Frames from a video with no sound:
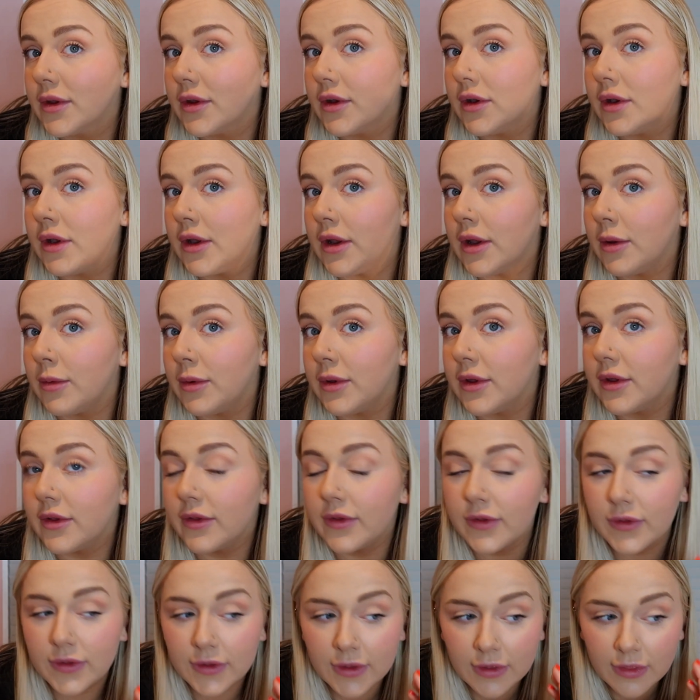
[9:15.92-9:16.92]
Now we
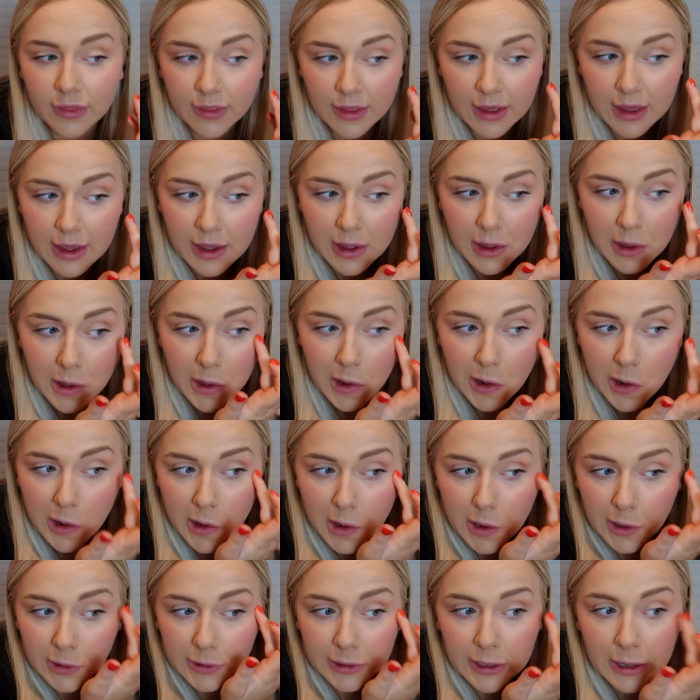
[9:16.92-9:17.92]
can see that.
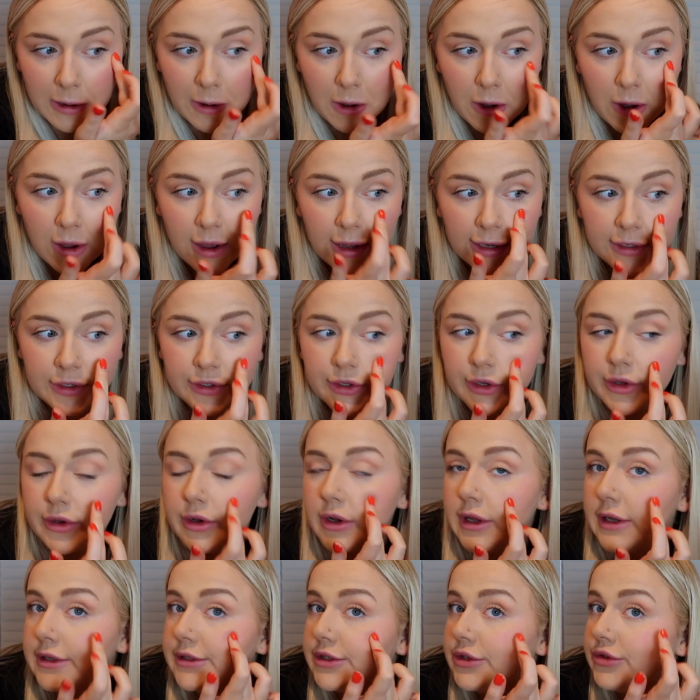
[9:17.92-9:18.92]
Now, I do
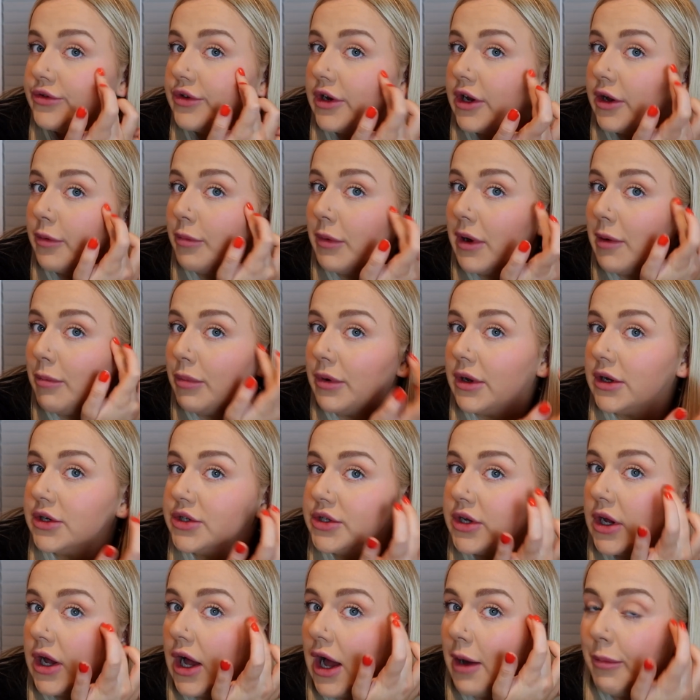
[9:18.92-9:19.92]
like to drag my
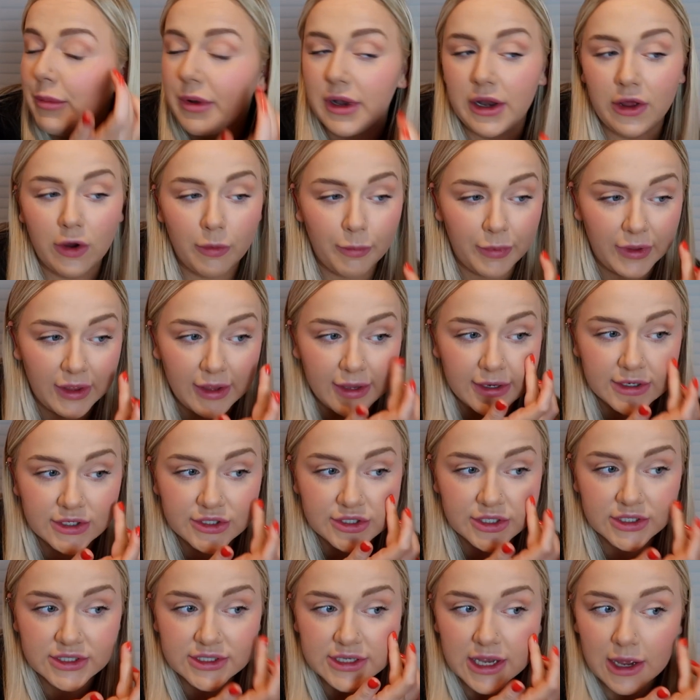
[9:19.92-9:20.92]
blusher up a little bit. It's
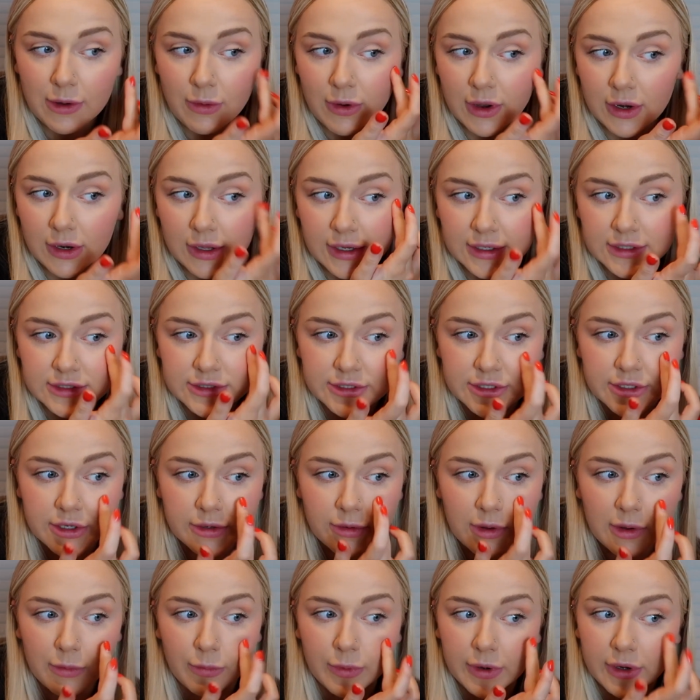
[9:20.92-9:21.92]
just how I like to
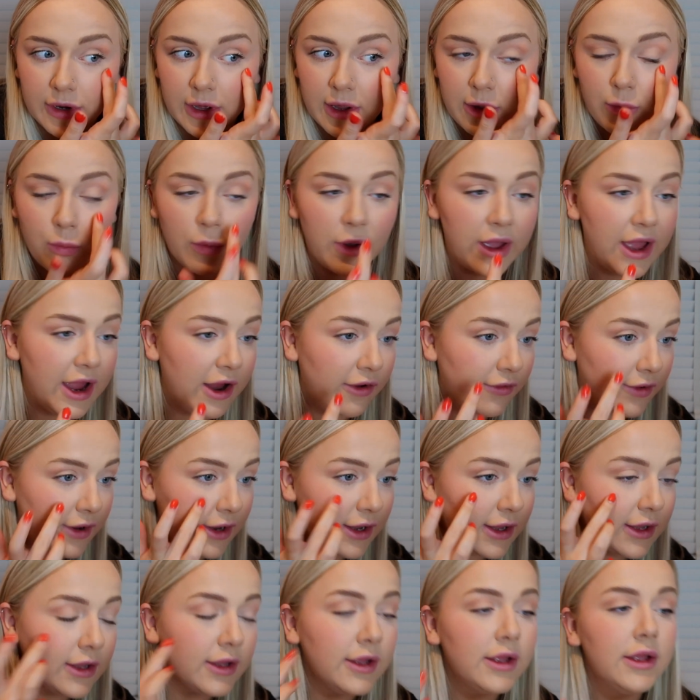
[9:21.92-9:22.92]
do it when I wear
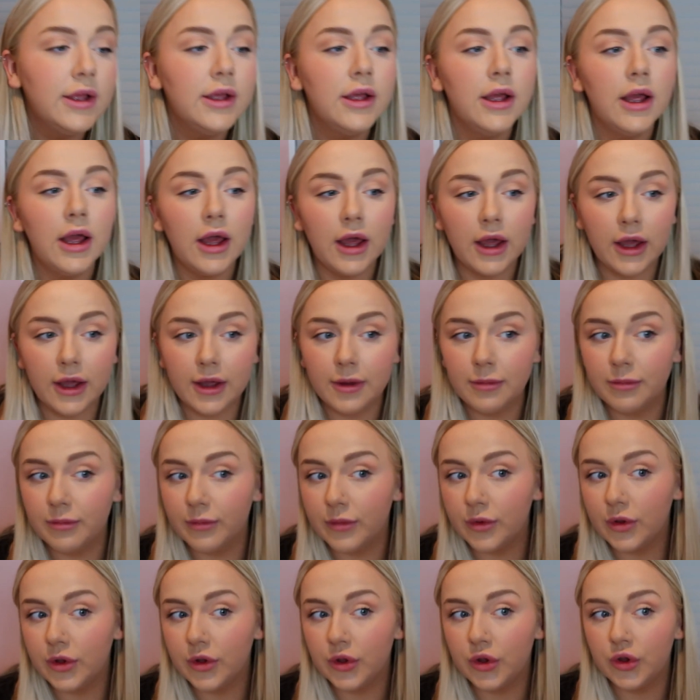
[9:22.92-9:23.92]
it.
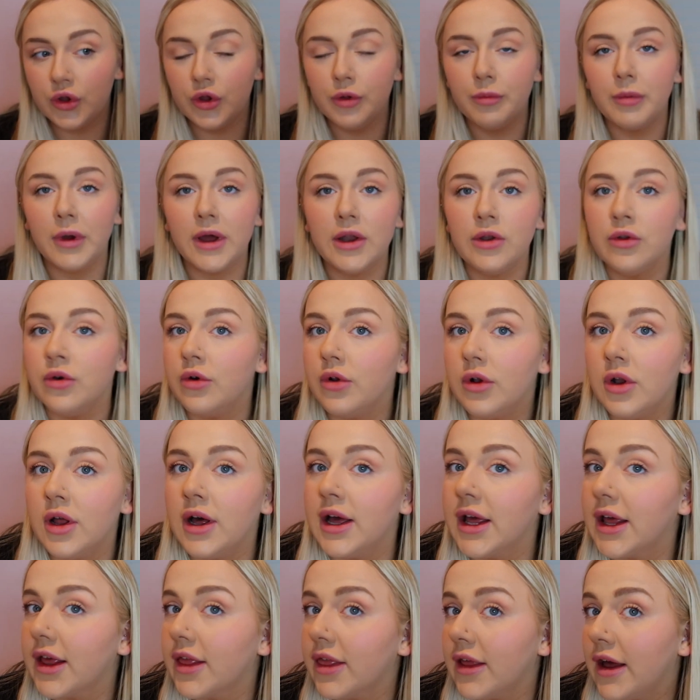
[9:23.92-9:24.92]
You might not
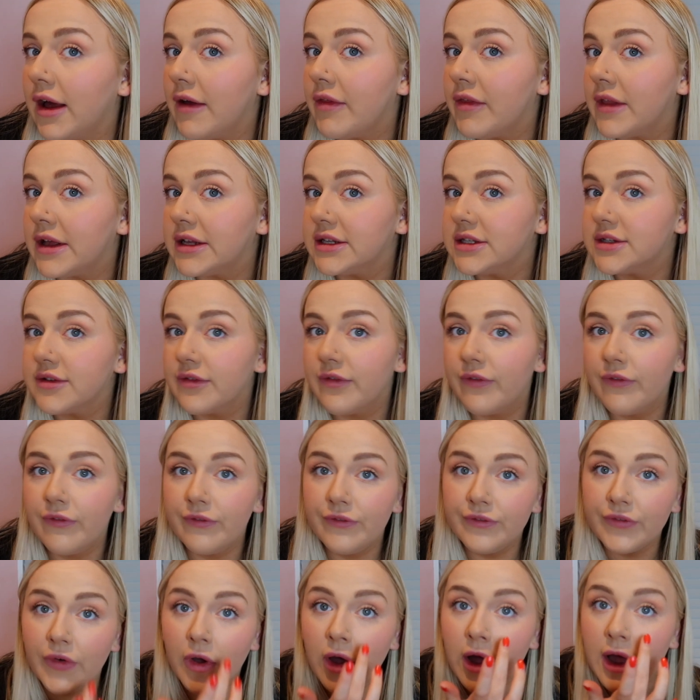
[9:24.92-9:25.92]
like that, and that's
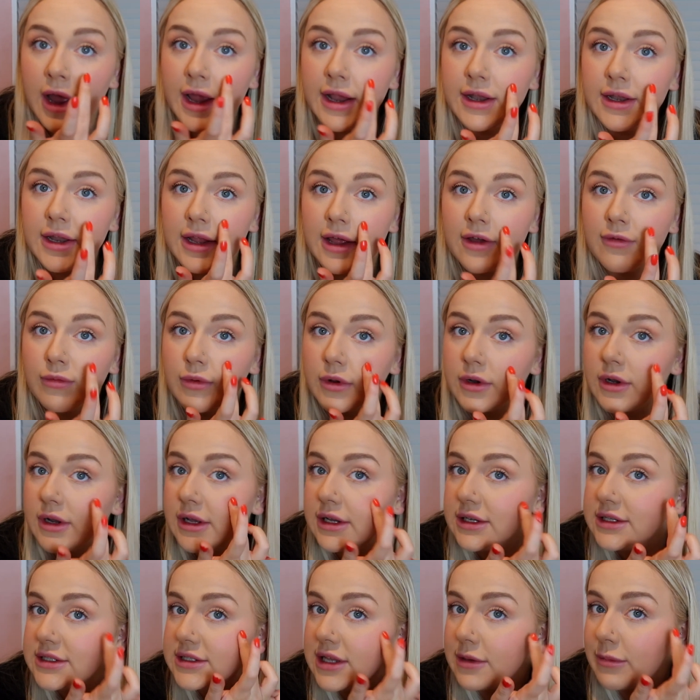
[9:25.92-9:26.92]
fine. Everyone
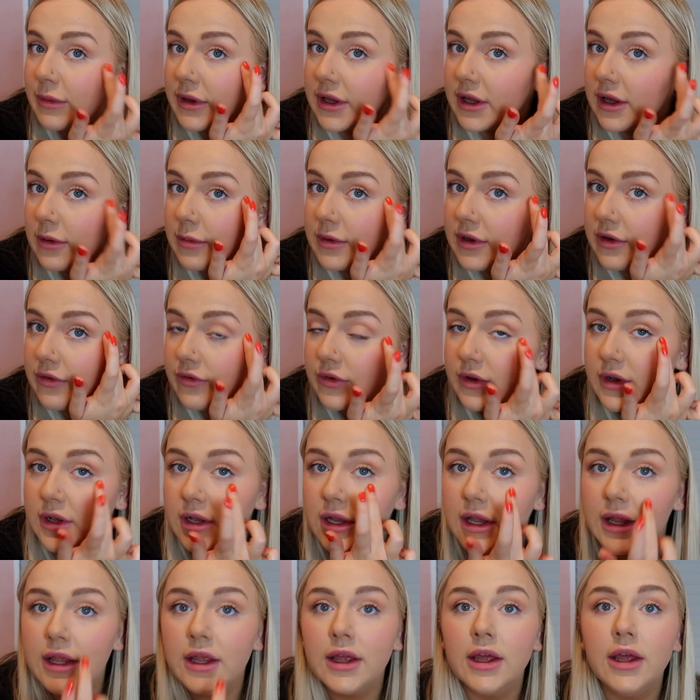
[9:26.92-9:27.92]
likes their makeup
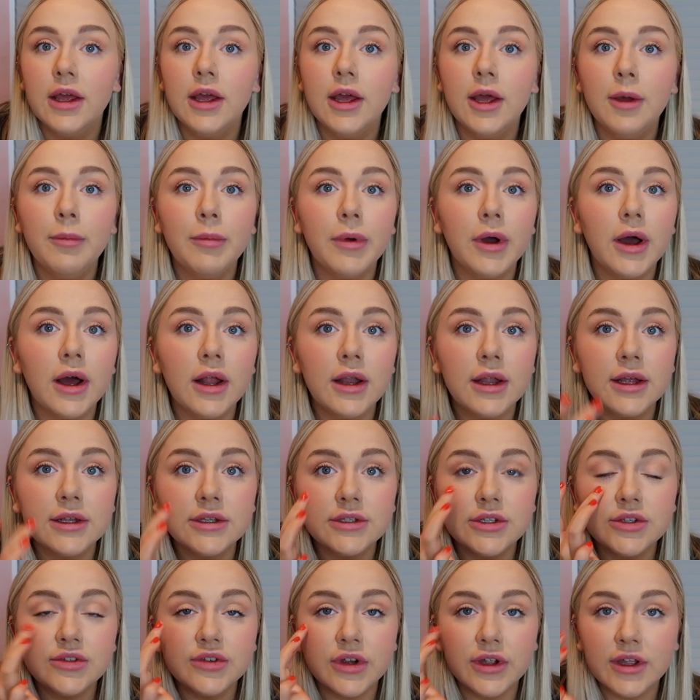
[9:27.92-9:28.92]
differently, but I like
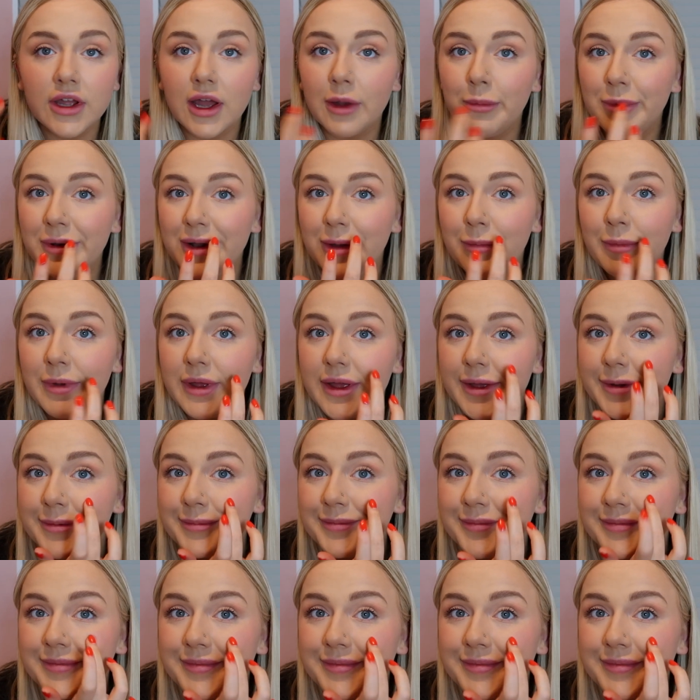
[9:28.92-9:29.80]
to drag it up a little bit.